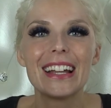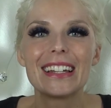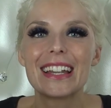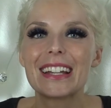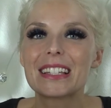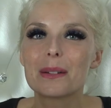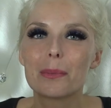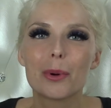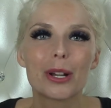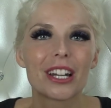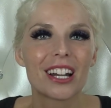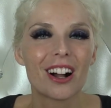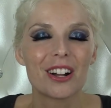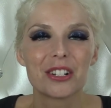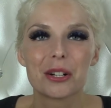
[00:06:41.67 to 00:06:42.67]
need to put
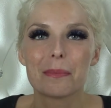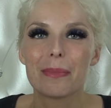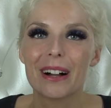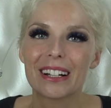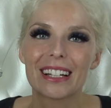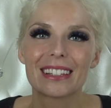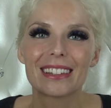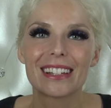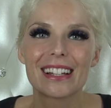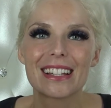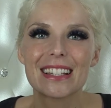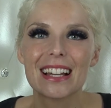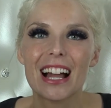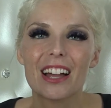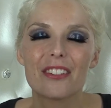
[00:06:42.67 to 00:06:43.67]
it on your bucket
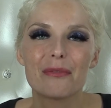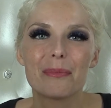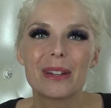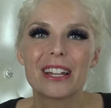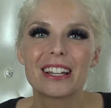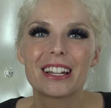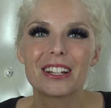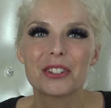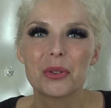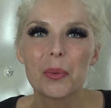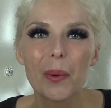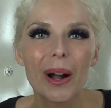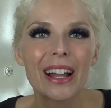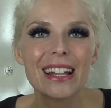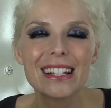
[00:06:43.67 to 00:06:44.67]
list. I've been
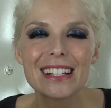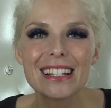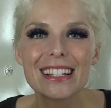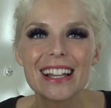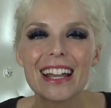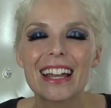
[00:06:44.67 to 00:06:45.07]
twice.